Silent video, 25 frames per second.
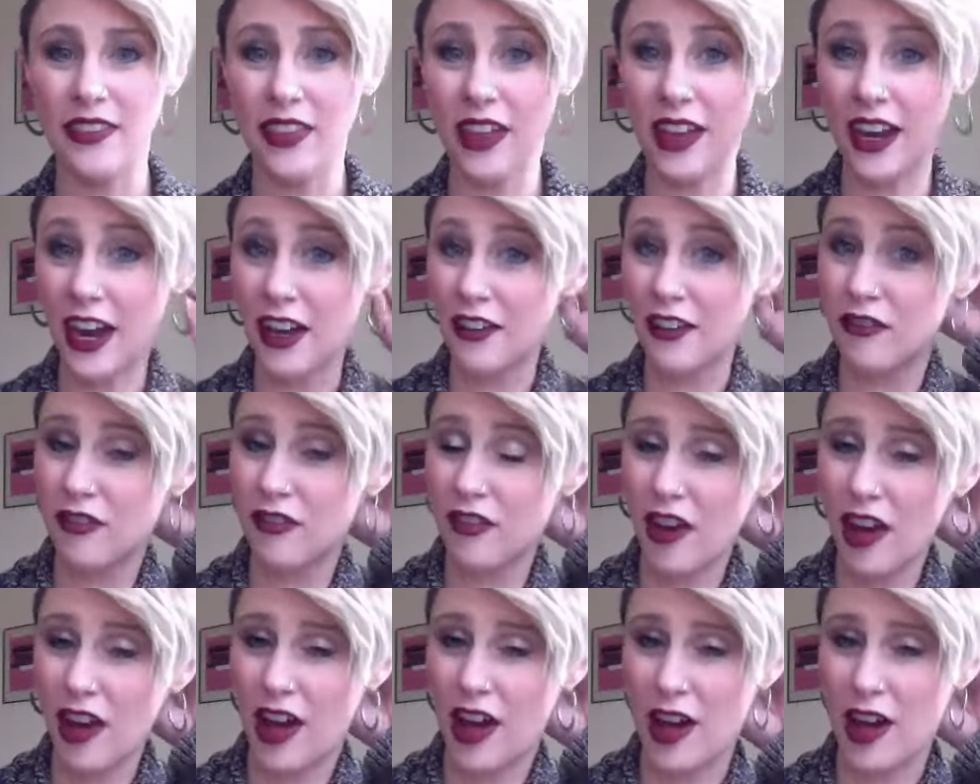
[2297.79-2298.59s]
like
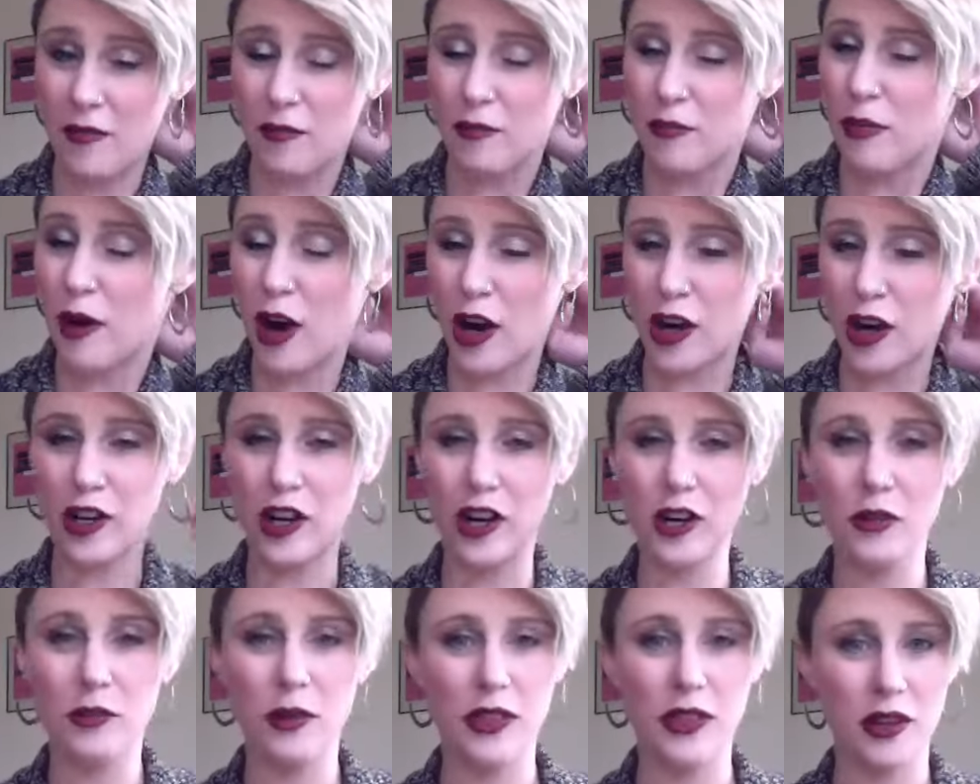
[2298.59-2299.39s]
I've
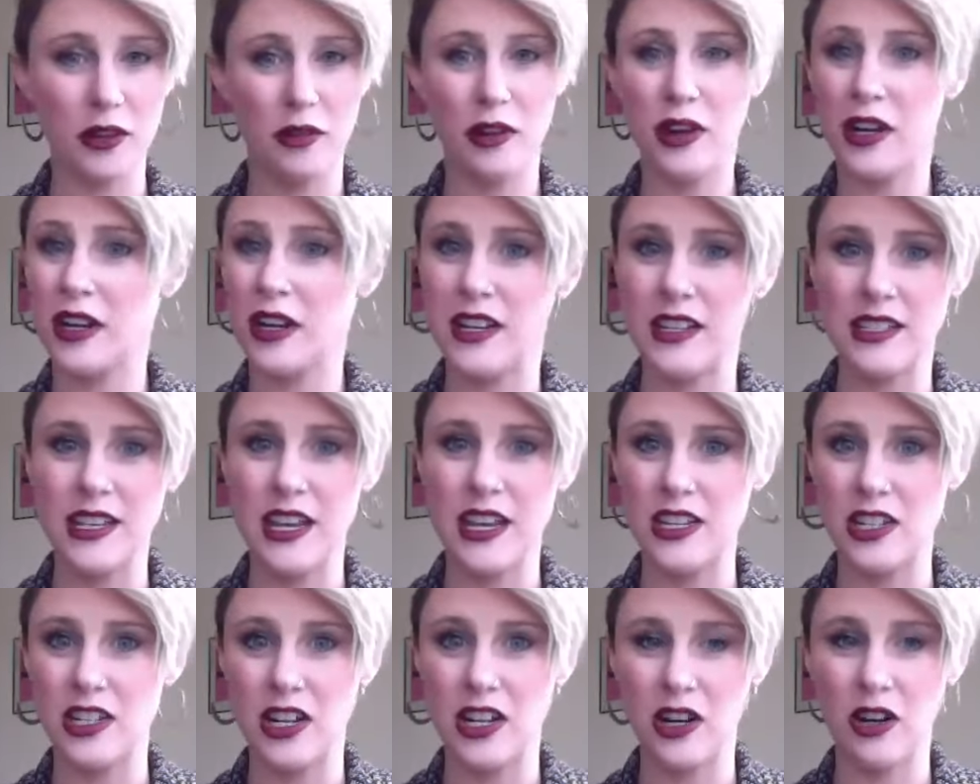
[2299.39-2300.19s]
partnered with an
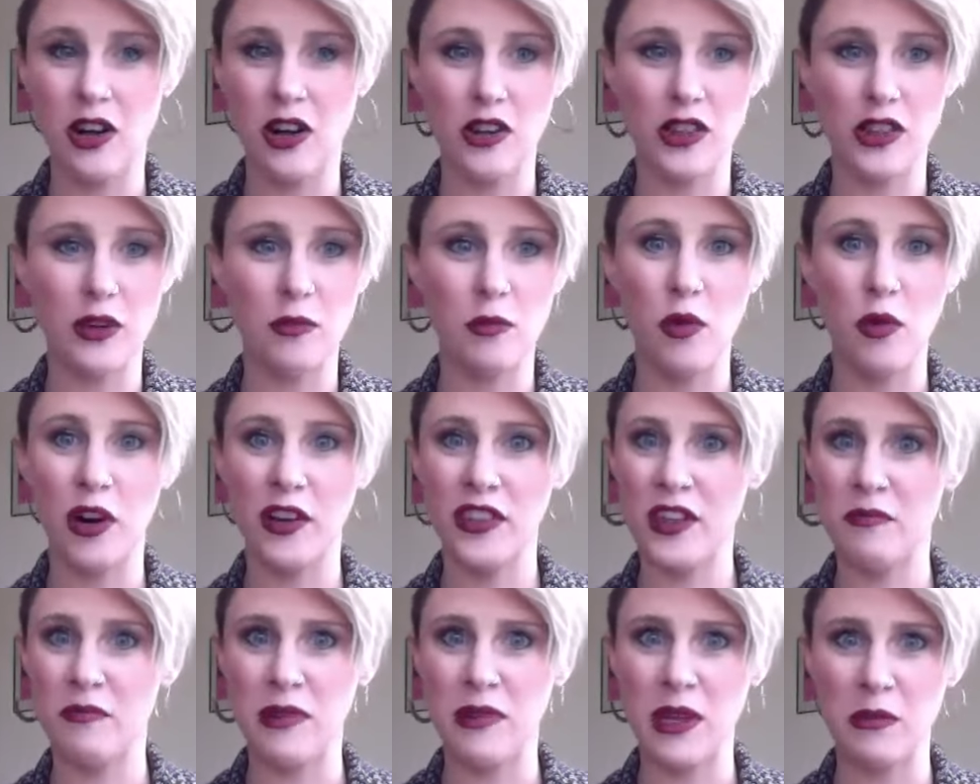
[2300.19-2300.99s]
organization called the More
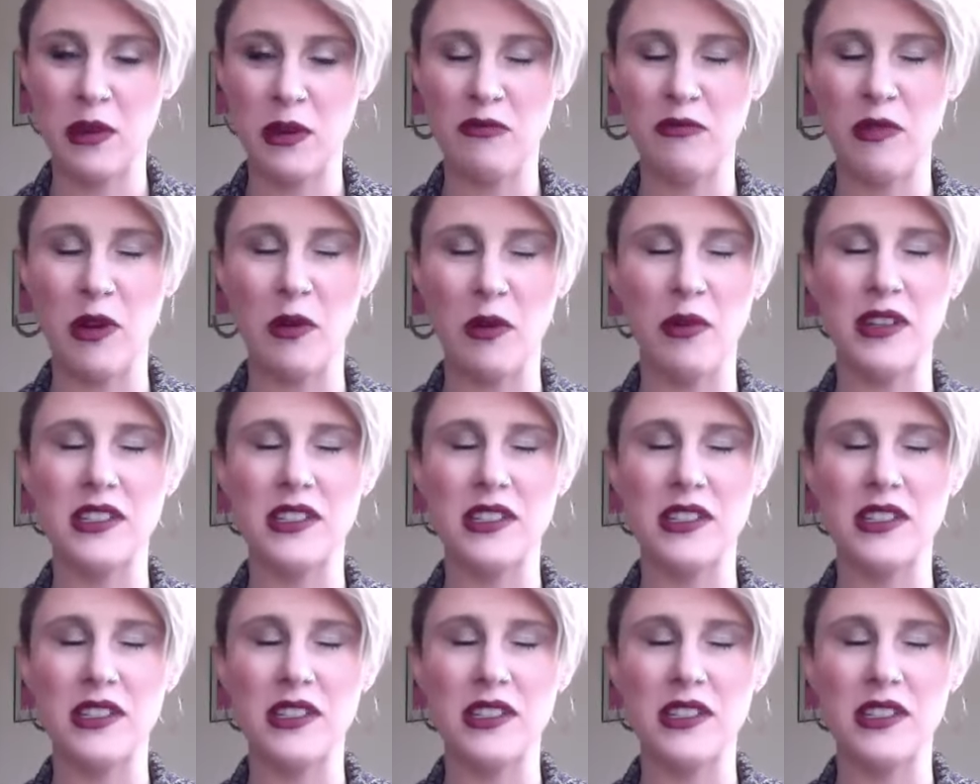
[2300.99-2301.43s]
Than Me Movement,